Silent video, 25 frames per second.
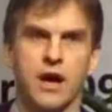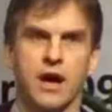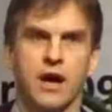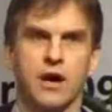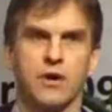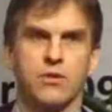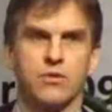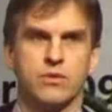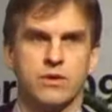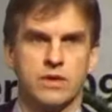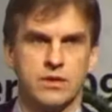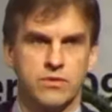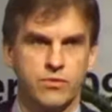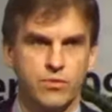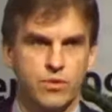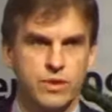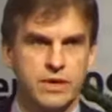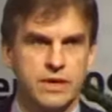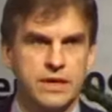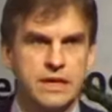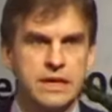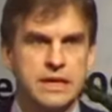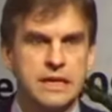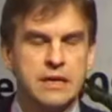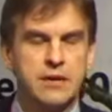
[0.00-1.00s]
How can
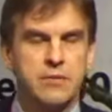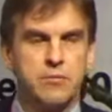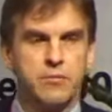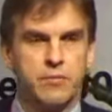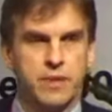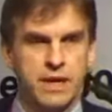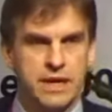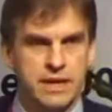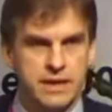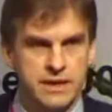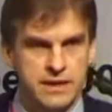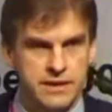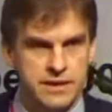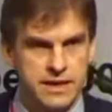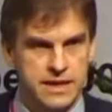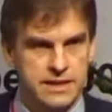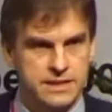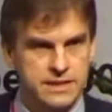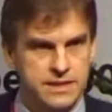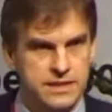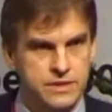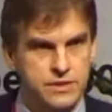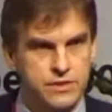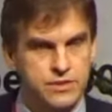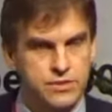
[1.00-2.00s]
we make
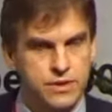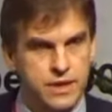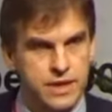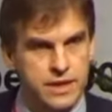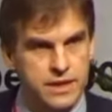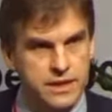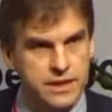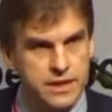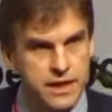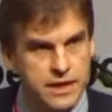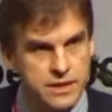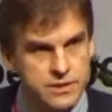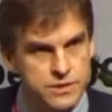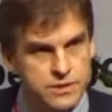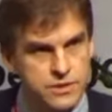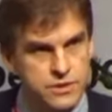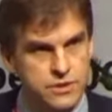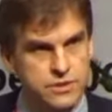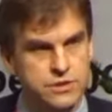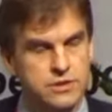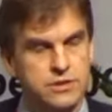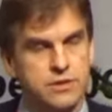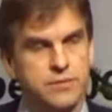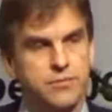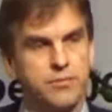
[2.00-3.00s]
that into a
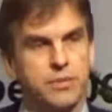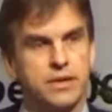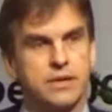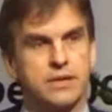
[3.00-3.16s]
system,